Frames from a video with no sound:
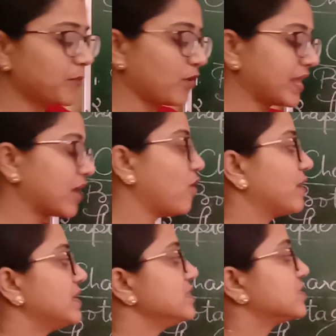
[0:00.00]

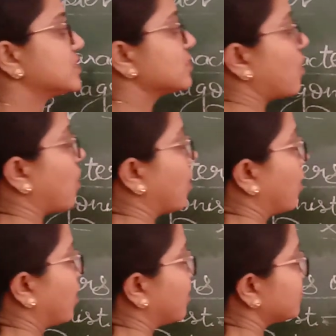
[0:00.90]
protagonist
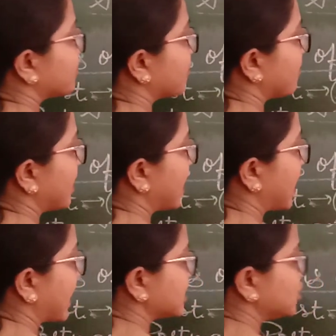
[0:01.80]
of
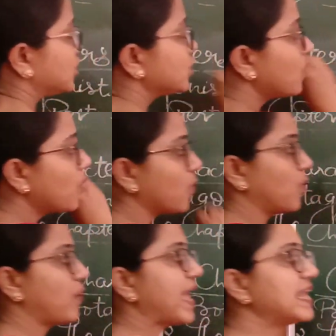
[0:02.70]
Lencho,
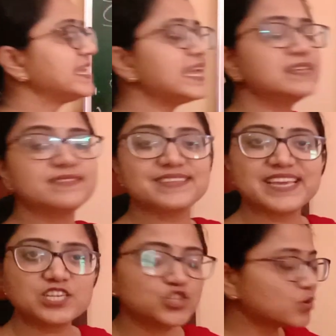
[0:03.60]

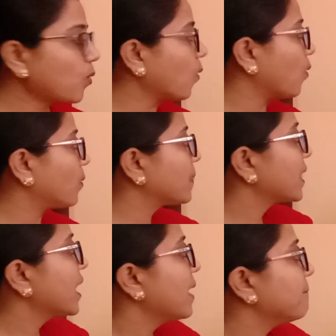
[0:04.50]
L-E-N-C-H-O,
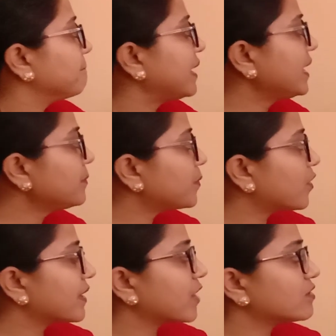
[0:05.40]
main
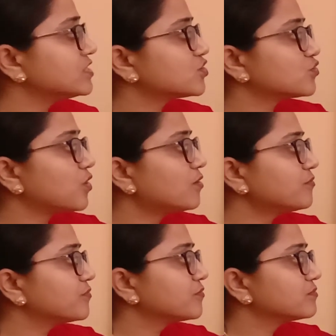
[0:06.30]
protagonist of
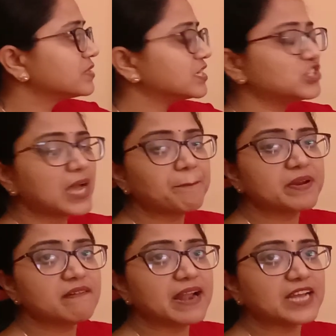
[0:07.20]
the
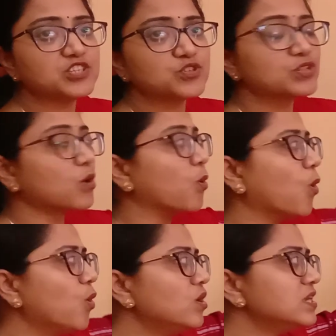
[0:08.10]
chapter Lencho, the
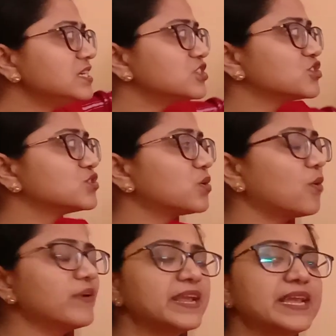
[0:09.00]
whole
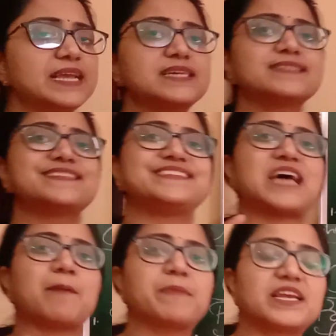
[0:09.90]
story is
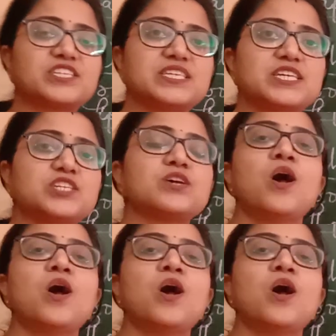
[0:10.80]
depicted